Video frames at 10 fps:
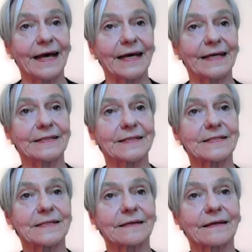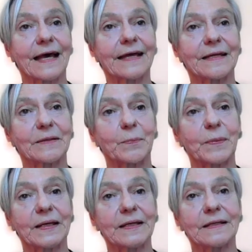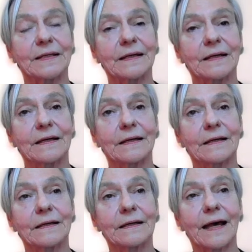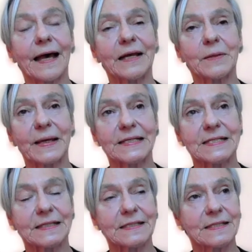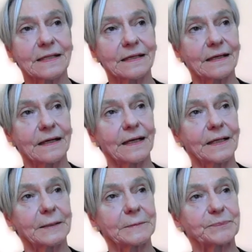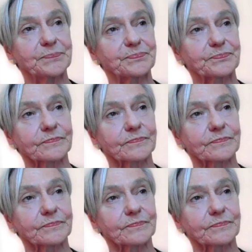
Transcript: And can it be animated can